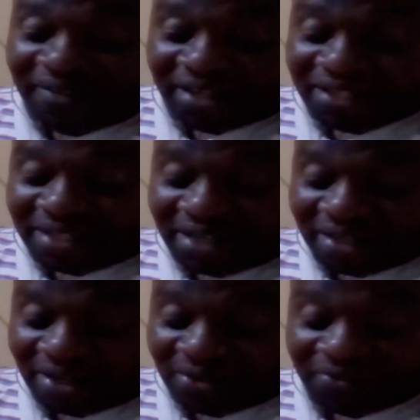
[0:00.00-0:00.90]

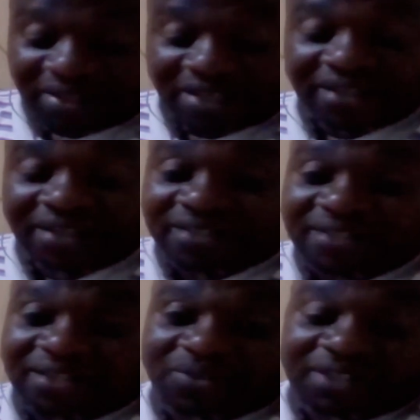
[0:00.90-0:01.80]
understand the law of tithing
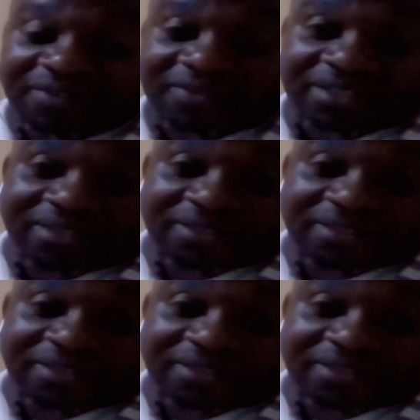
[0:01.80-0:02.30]
until you live it.